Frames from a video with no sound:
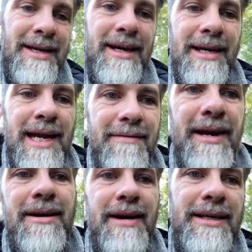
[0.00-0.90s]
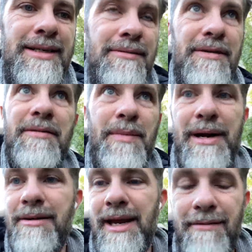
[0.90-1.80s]
a year increase,
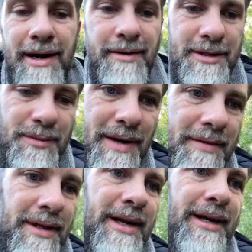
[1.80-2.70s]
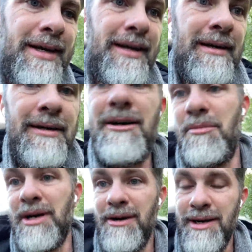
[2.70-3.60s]
£50 a year increase, whatever, than a, oh
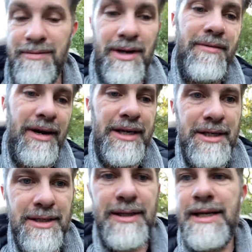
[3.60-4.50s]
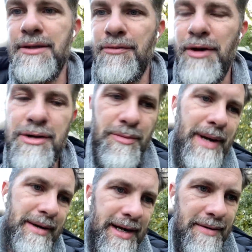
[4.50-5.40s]
my God, I haven't done it for ages, here's a
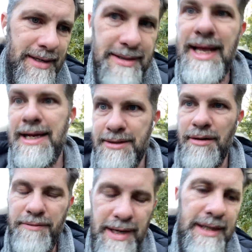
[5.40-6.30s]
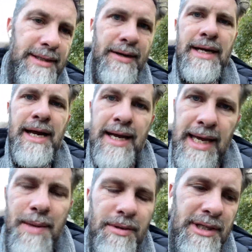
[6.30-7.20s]
£300 increase. That's not fair. So
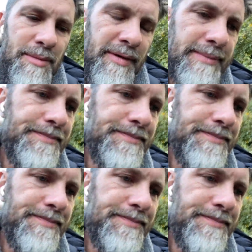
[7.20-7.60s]
keep on top of it.